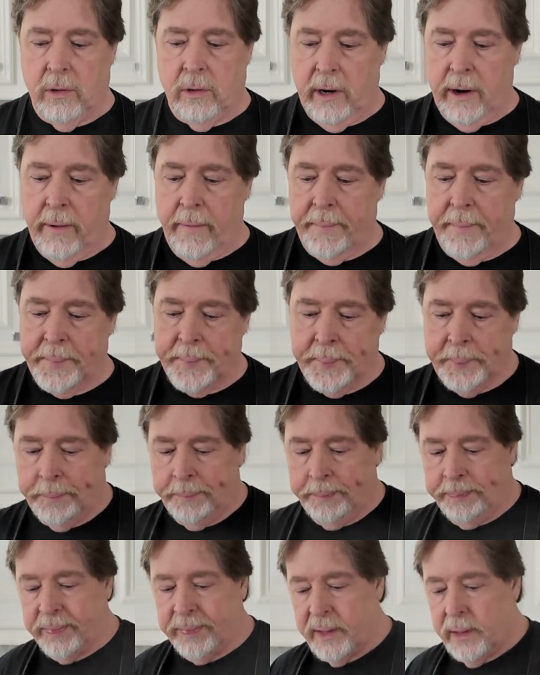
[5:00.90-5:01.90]
on it
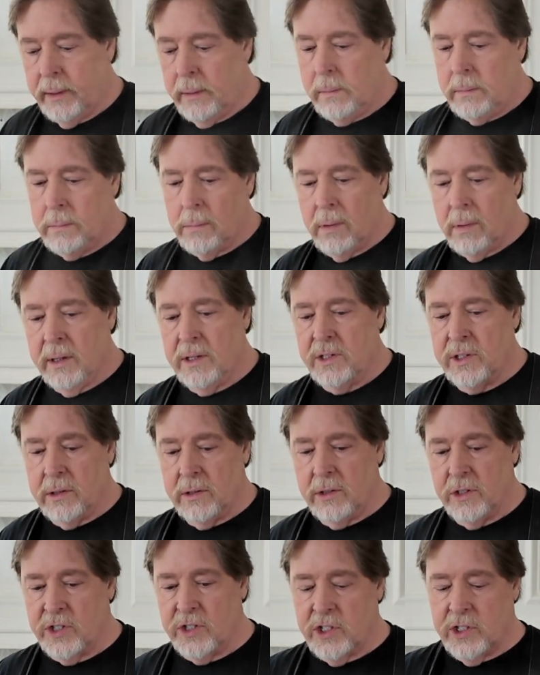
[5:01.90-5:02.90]
because it'll
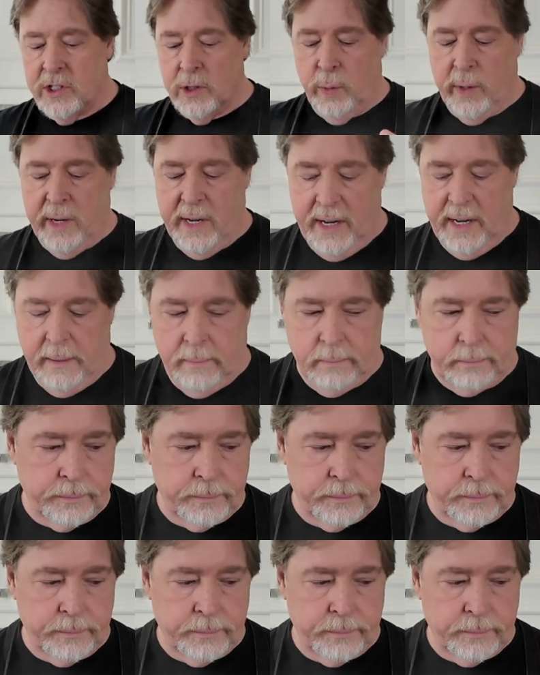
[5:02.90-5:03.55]
just soak it in.